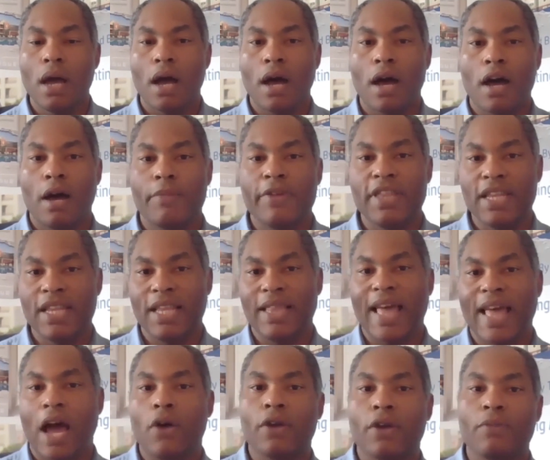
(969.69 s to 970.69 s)
and then
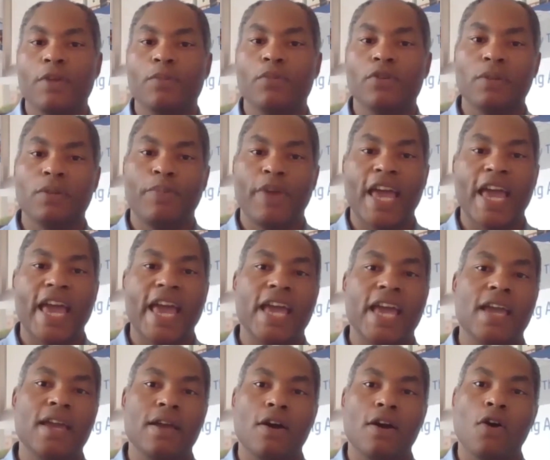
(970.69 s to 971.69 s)
allowing people to
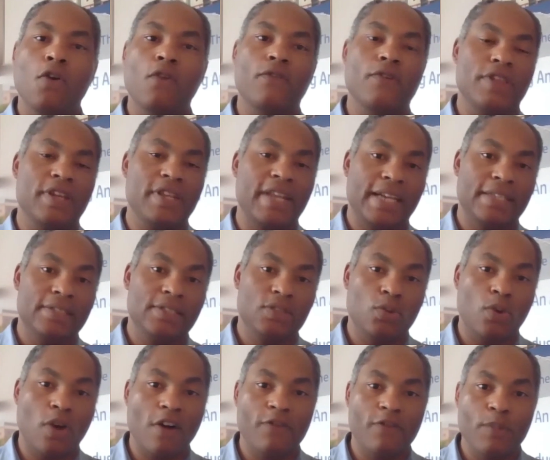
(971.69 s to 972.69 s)
pay over the next
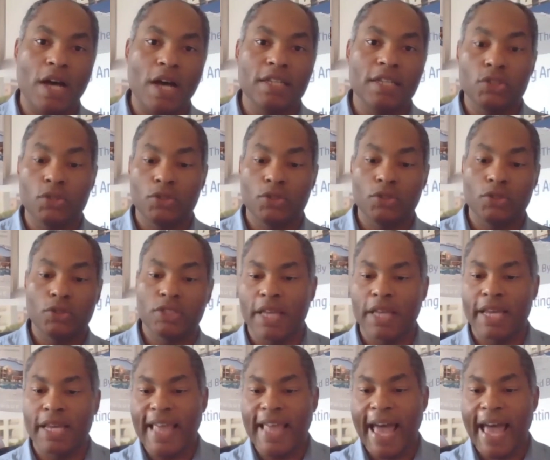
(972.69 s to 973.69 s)
12 months or
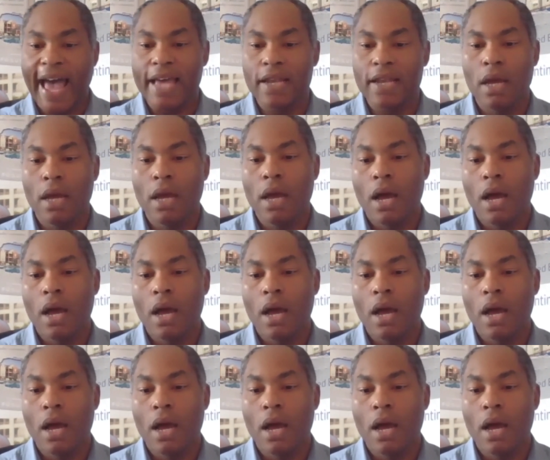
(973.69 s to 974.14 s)
something like that.